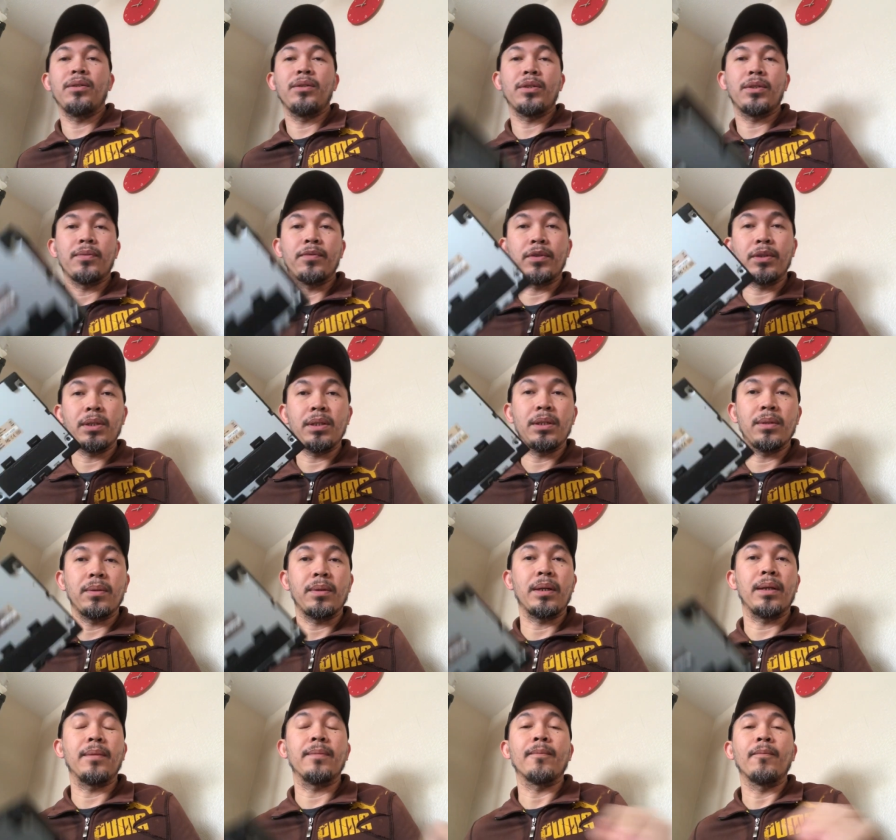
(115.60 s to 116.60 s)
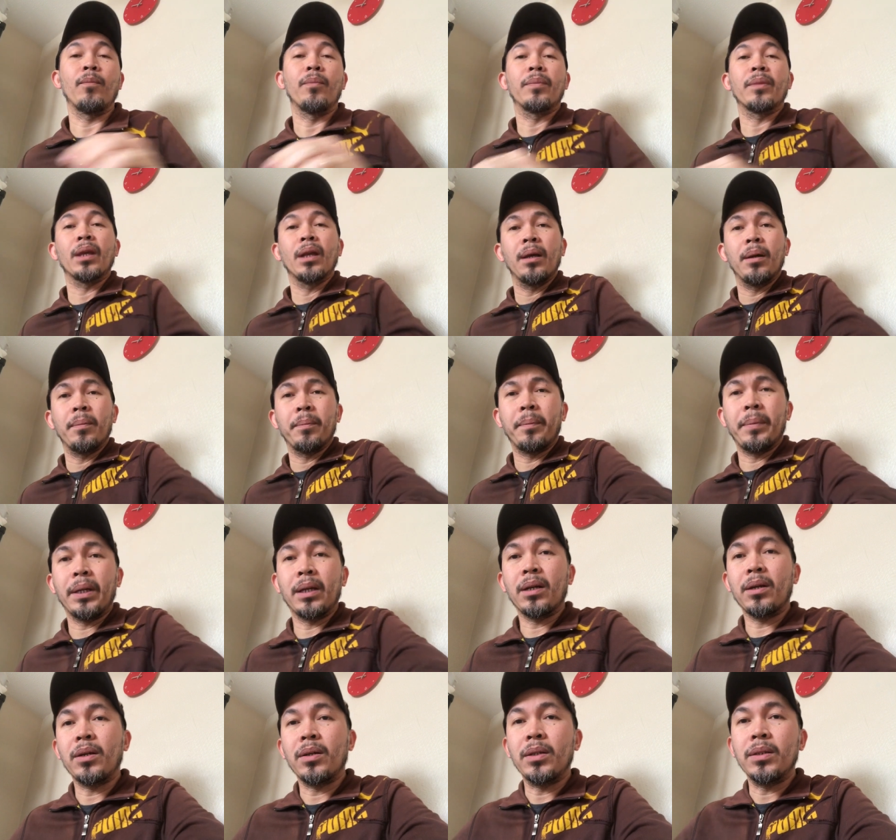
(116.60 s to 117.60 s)
use for this one
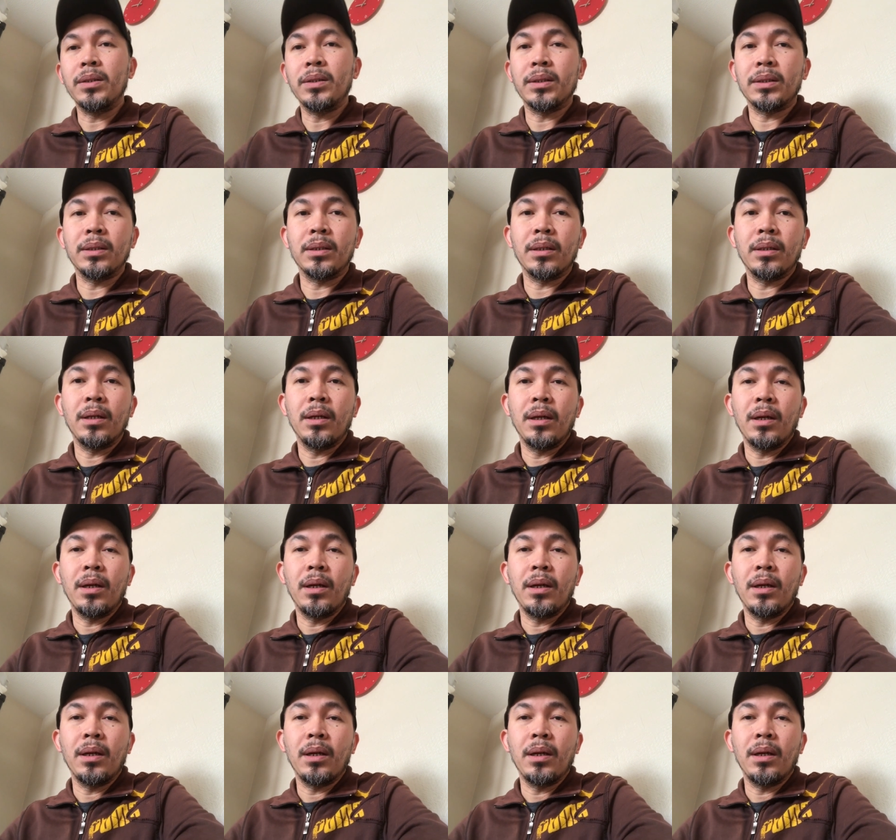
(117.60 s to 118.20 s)
because